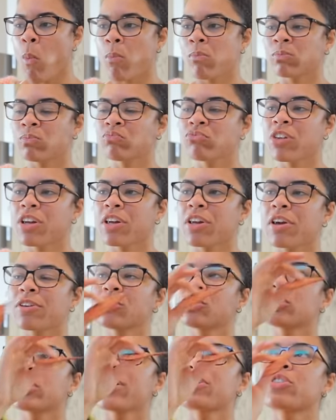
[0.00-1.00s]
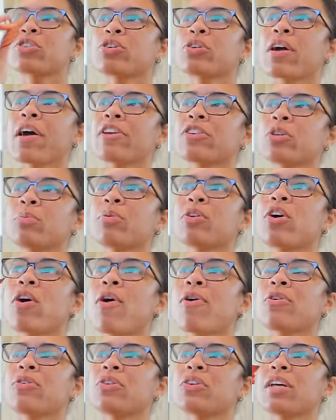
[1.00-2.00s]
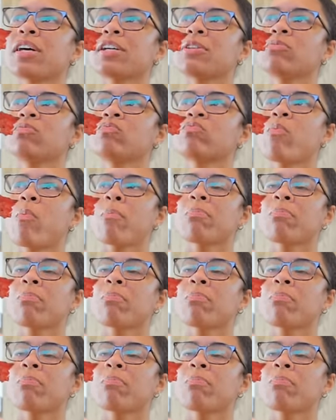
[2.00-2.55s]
I'm thinking, should I show you guys a book haul uh, today?